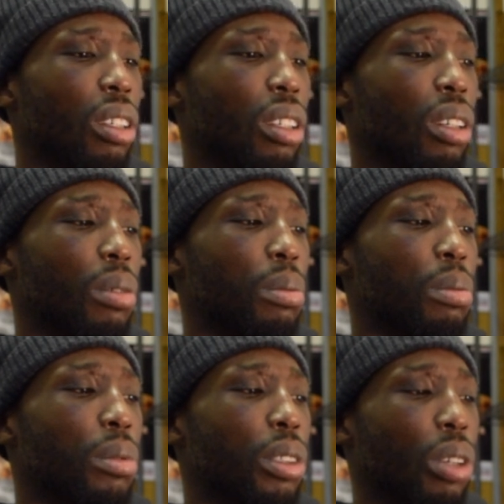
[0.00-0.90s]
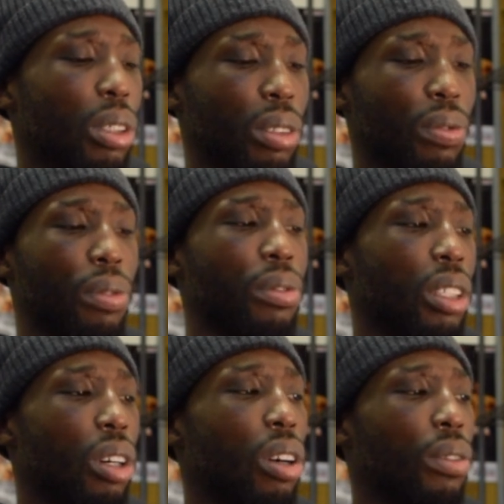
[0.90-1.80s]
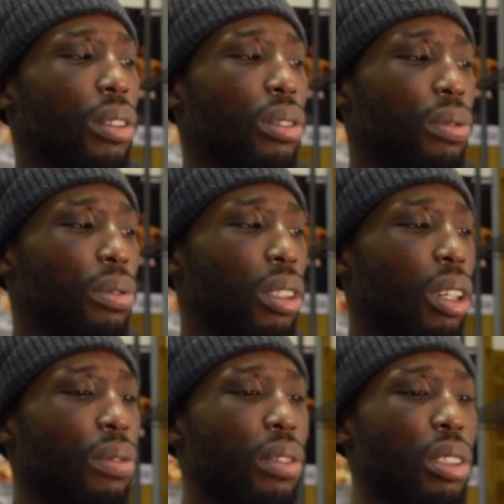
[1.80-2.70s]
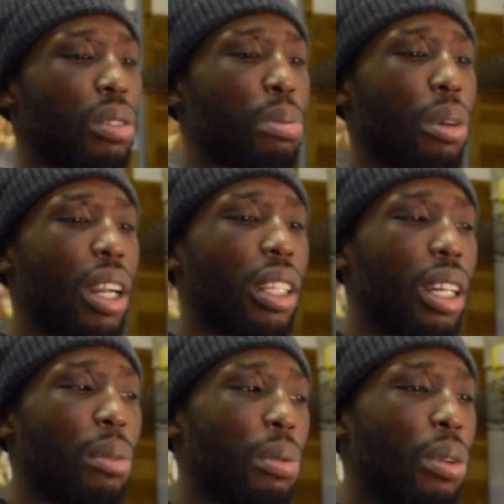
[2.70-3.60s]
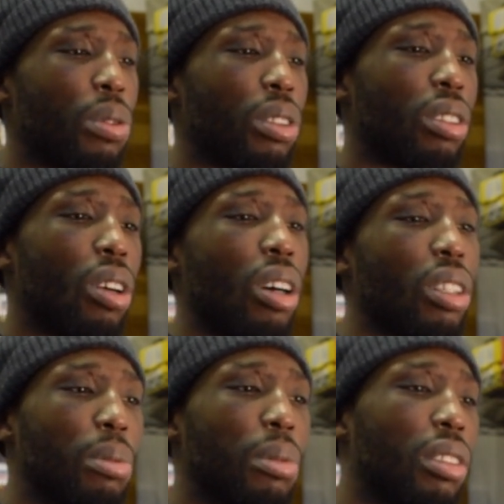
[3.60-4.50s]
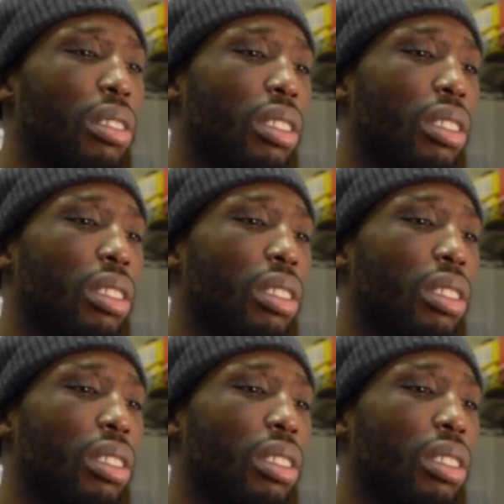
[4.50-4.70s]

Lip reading: I was in for 3.5 years. So 3.5 years prior to that, people hold on to arguments.